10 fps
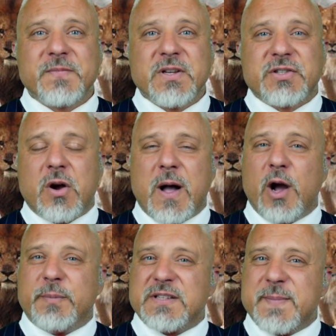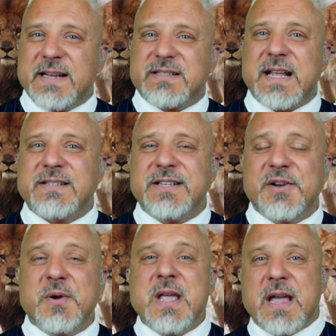So I hope this made sense to
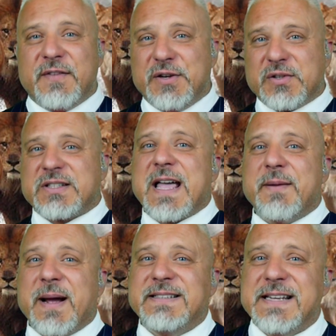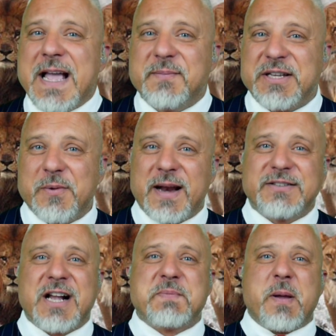you. If you do slide in my DMs and you want to
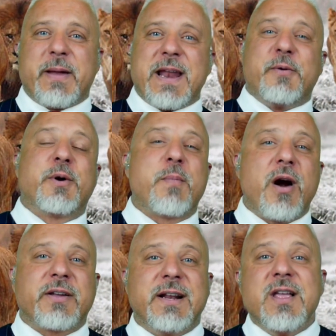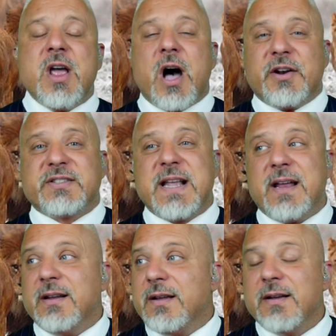talk to me about network marketing, understand,
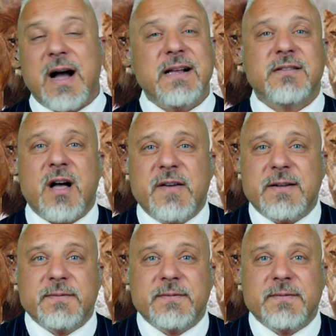I love it.